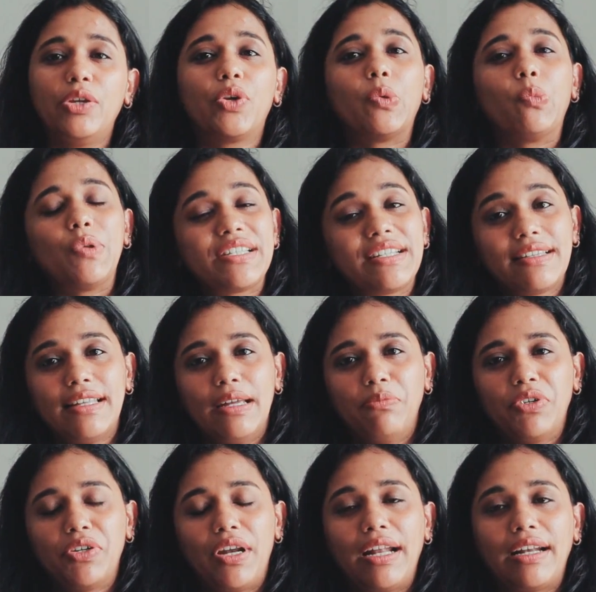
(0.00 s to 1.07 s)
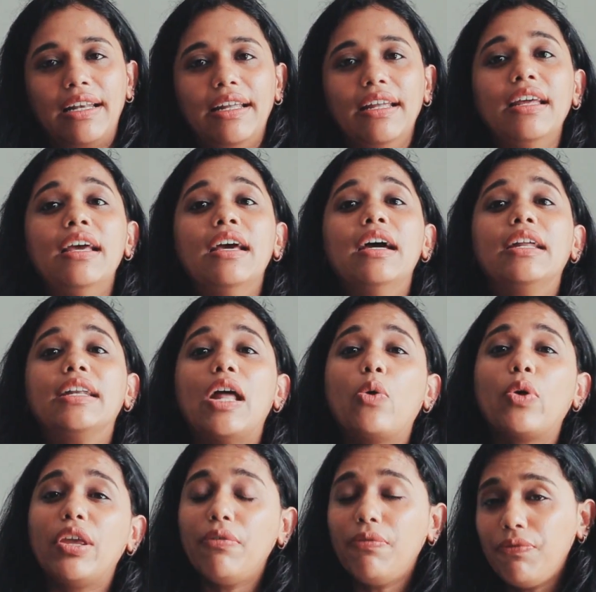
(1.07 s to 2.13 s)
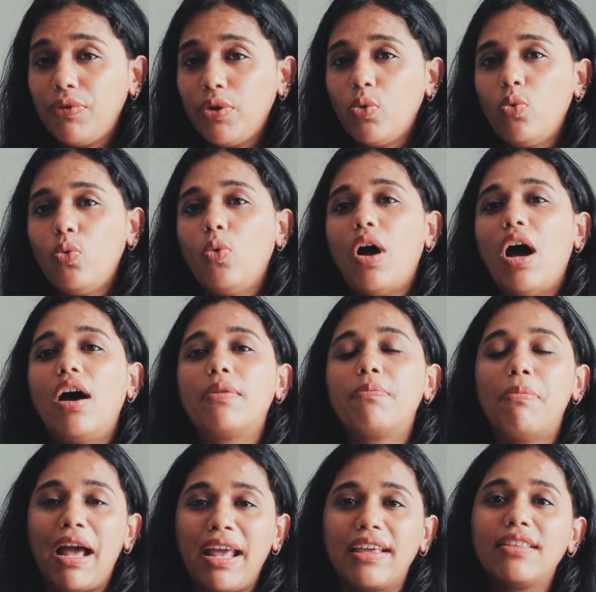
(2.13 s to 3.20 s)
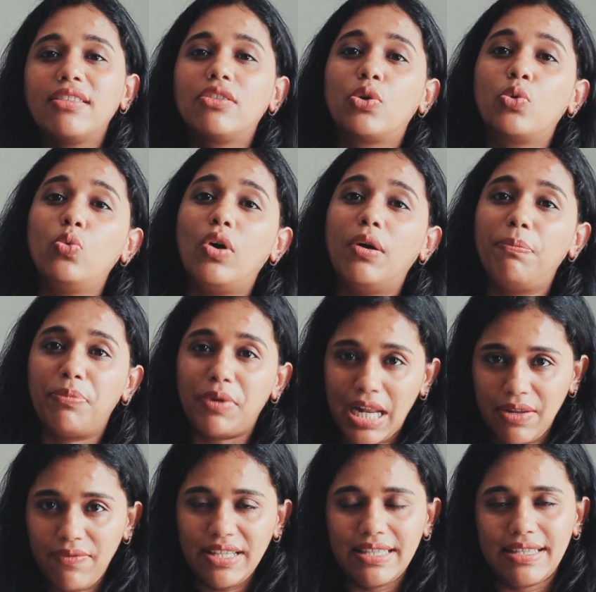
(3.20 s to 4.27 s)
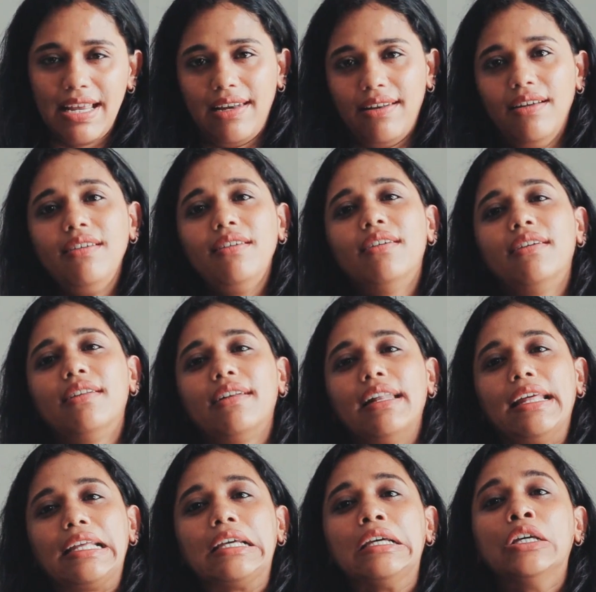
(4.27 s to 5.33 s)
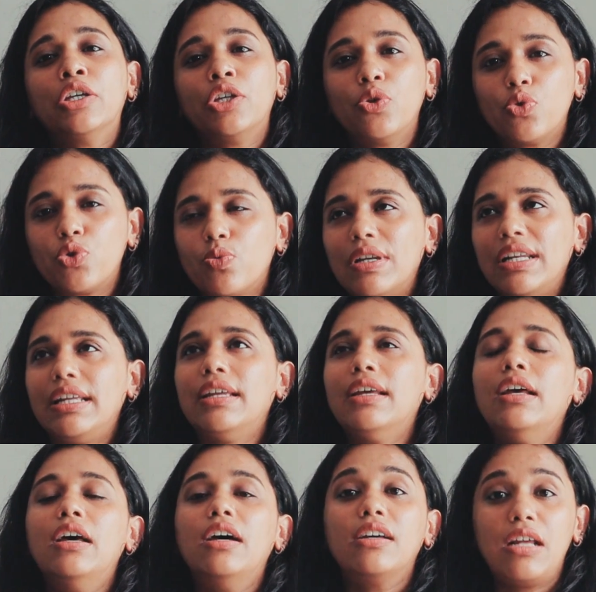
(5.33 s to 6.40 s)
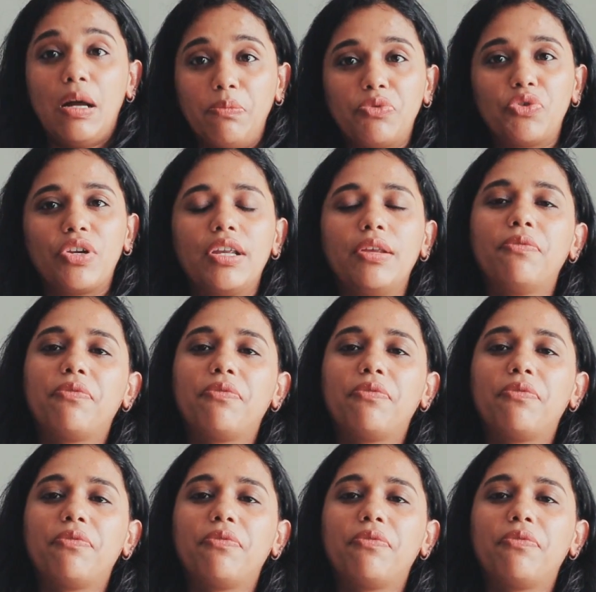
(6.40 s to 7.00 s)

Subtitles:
You can visit them directly. Now, if you are buying through a private seller, like usually Gumtree,